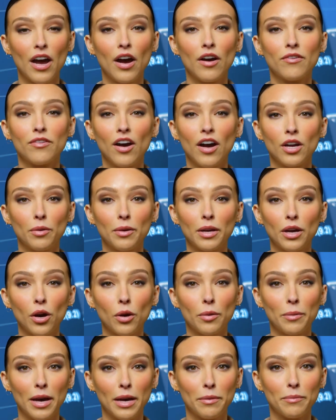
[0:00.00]
following
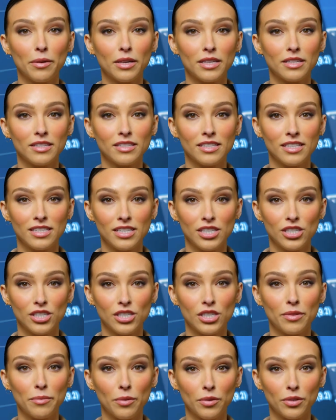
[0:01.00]
OPEC Plus's decision
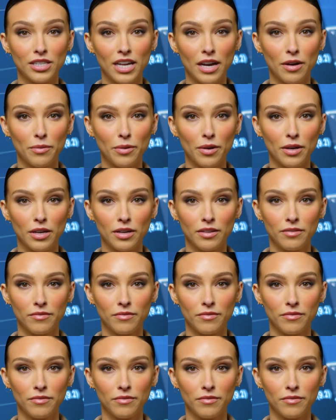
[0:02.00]
to boost output.